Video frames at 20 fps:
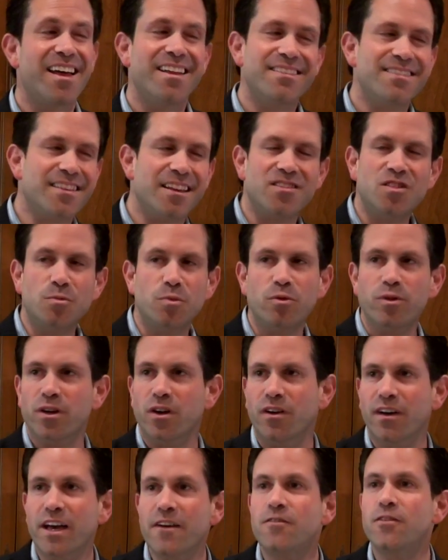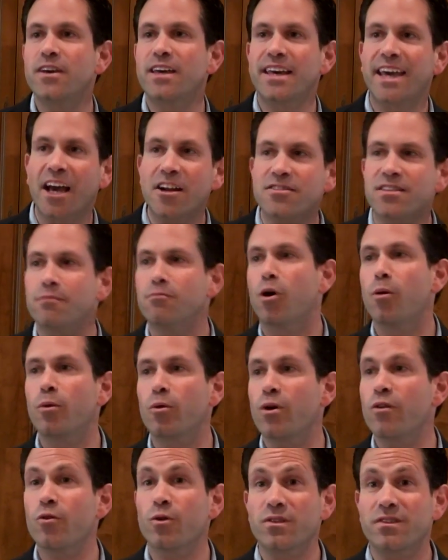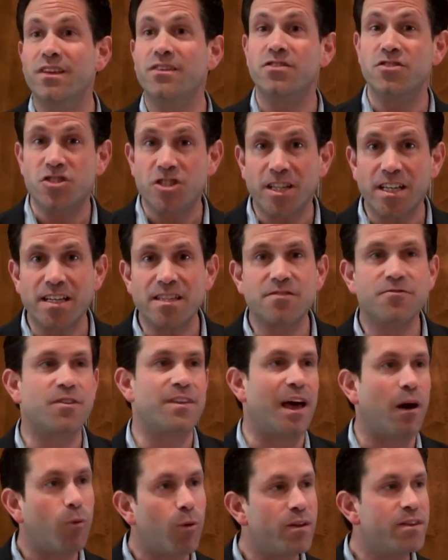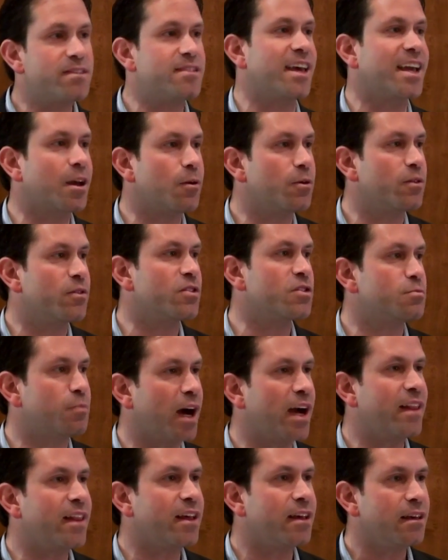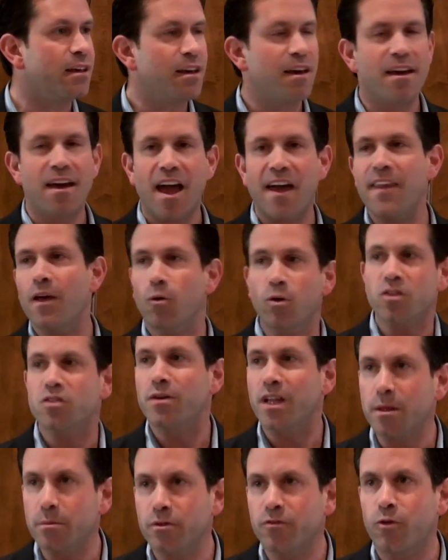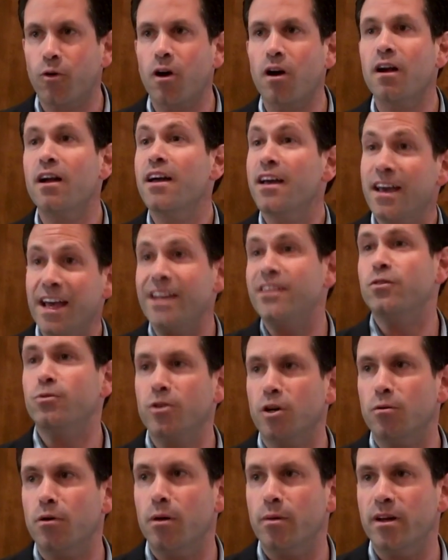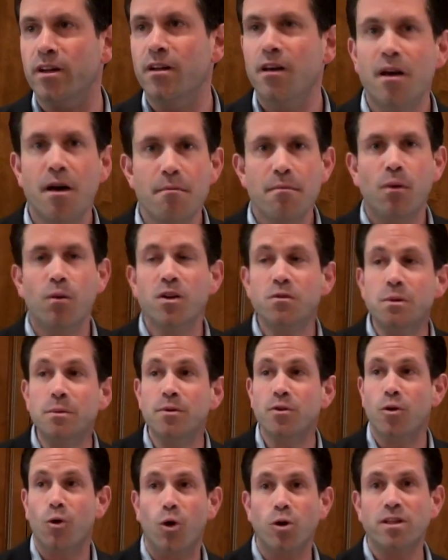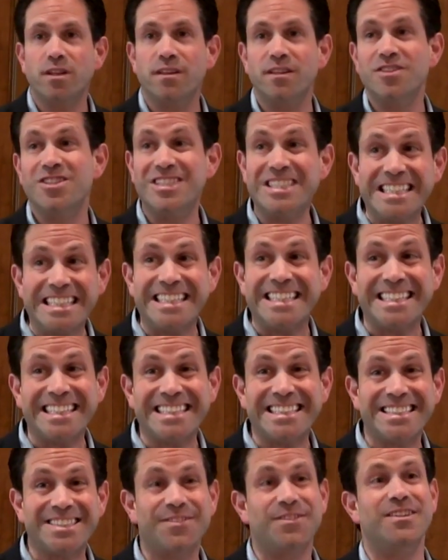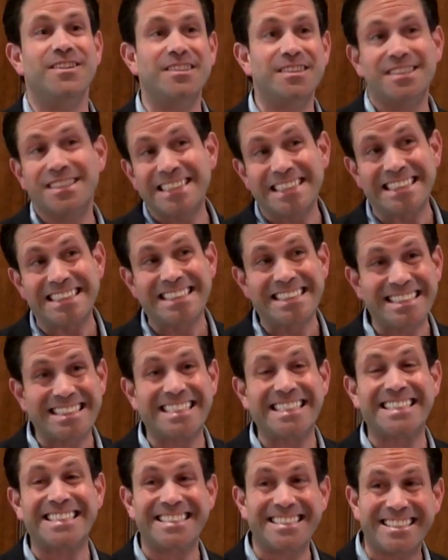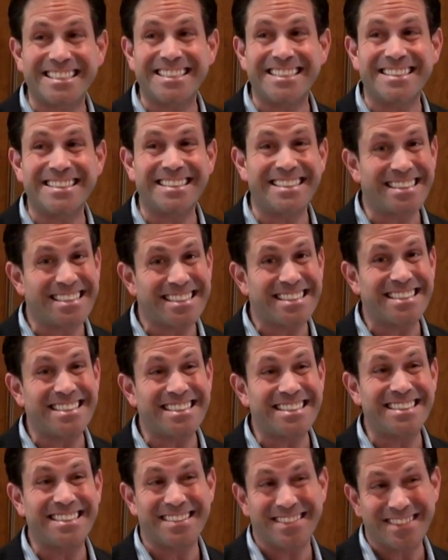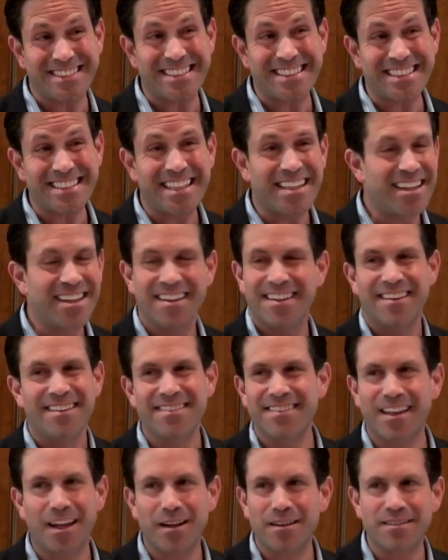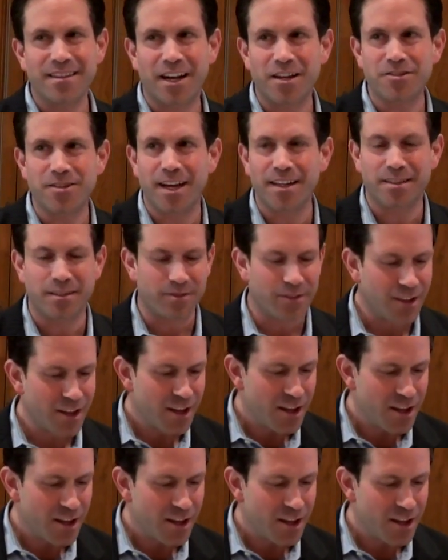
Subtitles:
It's not super real. If you can catch that moment where everyone says cheese for that 1 second when they're smiling, and they weren't smiling before, it's a real moment. But once people are holding the cheese for a second or 2 or 3 or 4, it's not attractive.